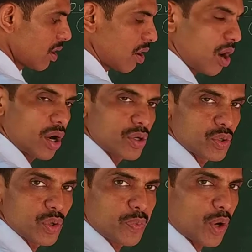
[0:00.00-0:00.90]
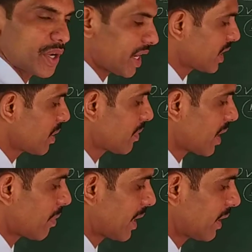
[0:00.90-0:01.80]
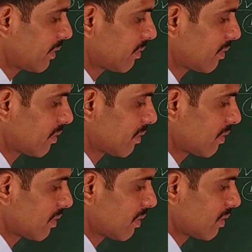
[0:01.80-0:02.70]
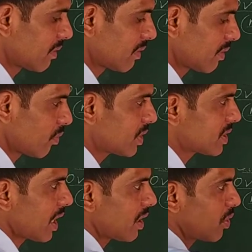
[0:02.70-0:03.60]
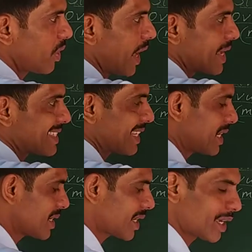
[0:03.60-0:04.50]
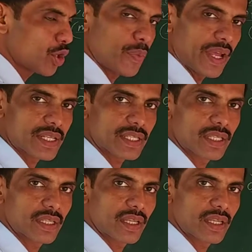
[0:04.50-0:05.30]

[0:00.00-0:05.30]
or two protective covering which are known as integuments.